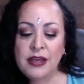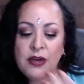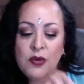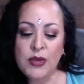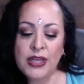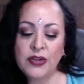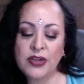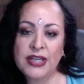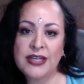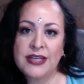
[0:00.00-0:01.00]
we can
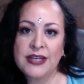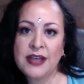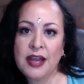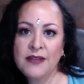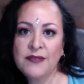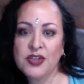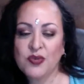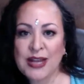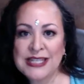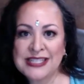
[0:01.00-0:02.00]
look at it and kind of
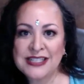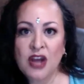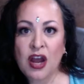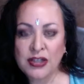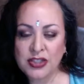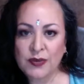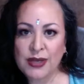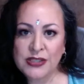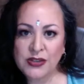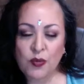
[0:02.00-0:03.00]
address it, talk to
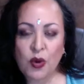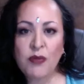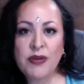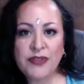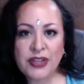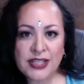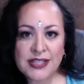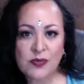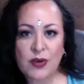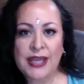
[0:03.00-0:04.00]
it. So why are we feeling
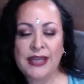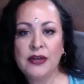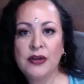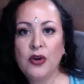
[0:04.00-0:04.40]
this way?